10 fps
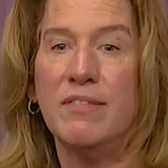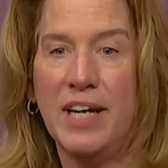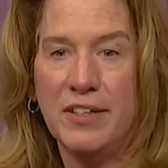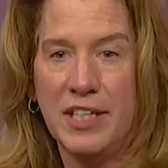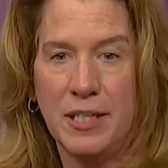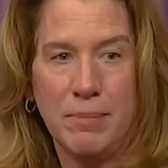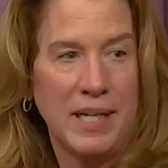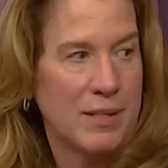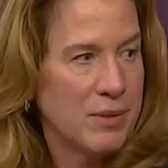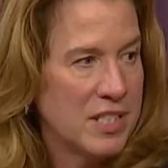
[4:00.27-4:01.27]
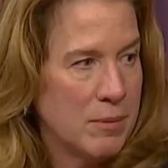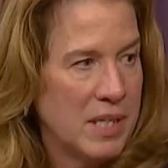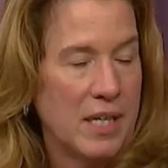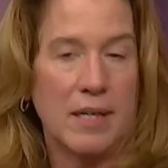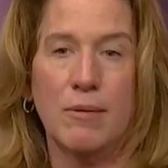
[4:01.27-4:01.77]
validated pathways in the
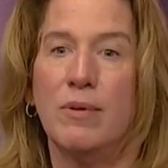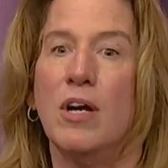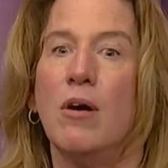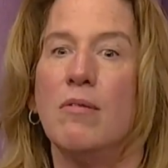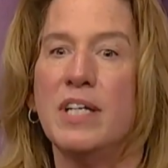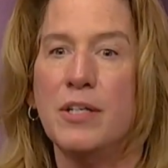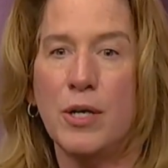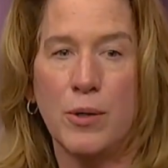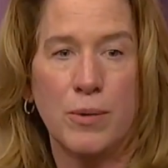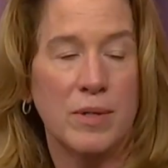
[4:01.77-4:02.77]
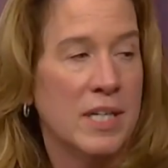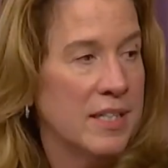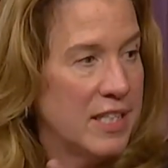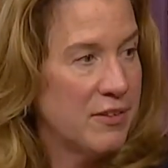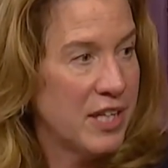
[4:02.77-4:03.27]
beginning. We already know
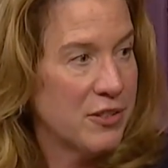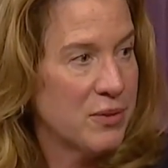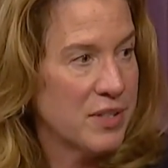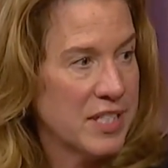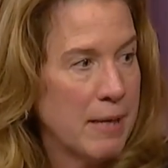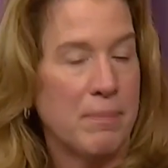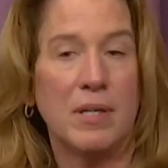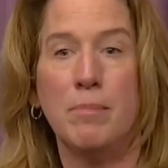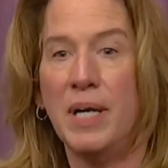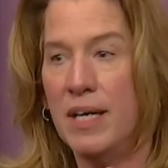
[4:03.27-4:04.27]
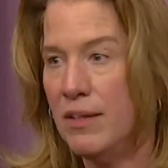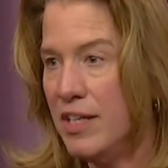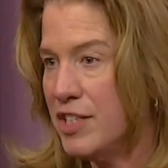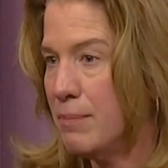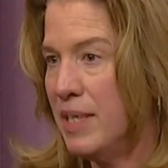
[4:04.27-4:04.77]
that there's, for example, a
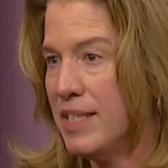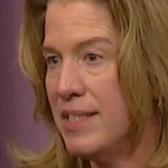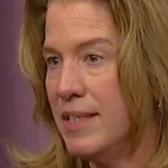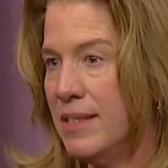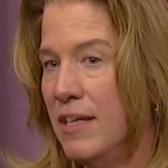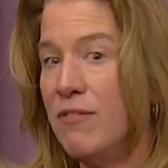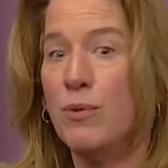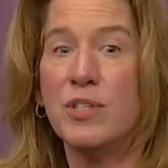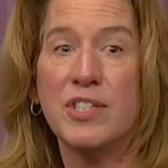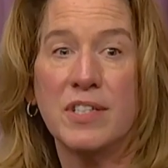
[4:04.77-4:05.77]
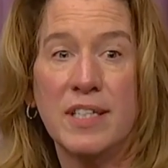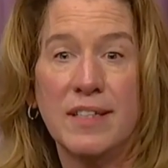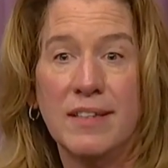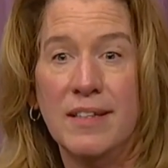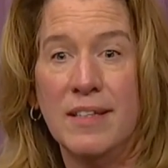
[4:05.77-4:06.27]
biologic medicine.
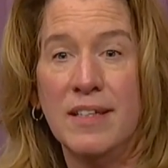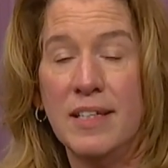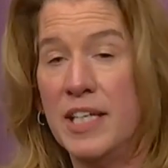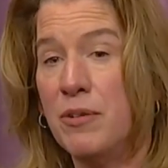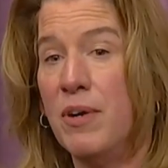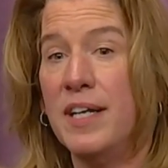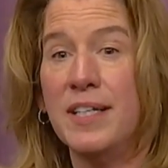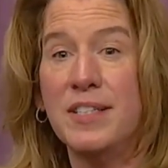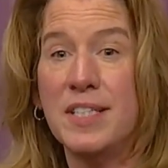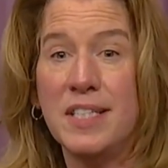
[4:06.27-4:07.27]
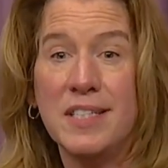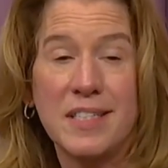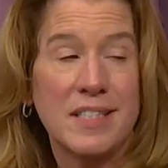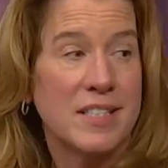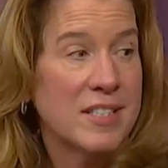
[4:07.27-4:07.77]
Unfortunately, in chronic
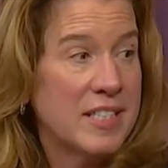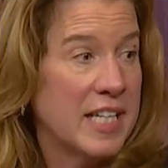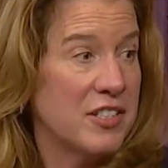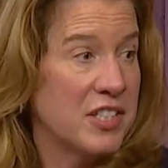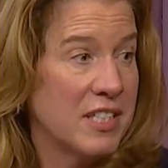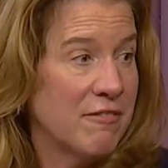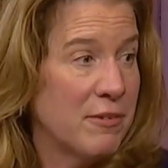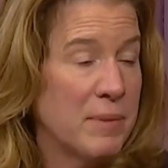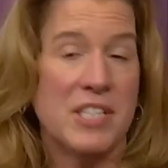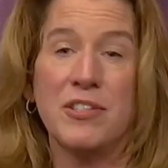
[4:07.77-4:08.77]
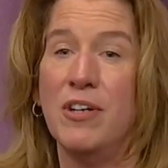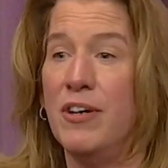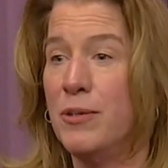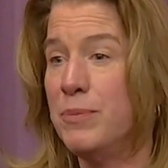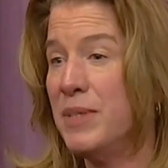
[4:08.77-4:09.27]
diseases, take just inflammation and
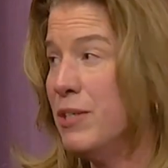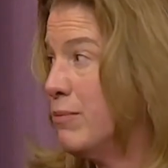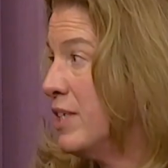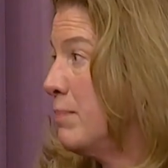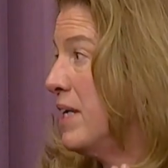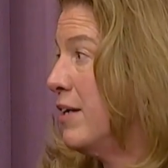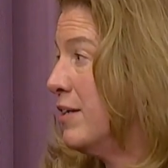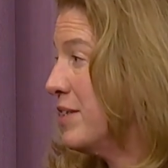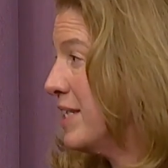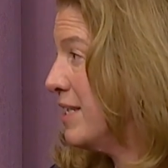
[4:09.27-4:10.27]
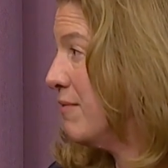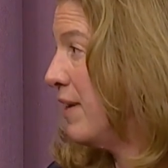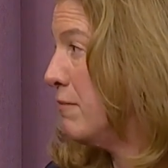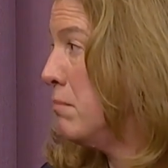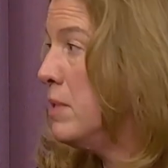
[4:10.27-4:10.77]
autoimmune, we spend
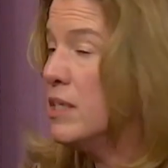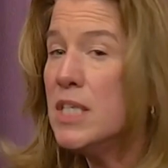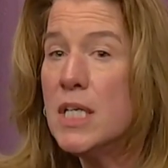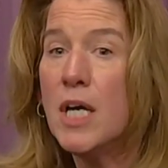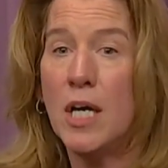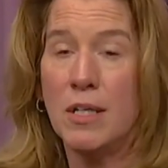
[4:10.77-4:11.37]
$165 billion,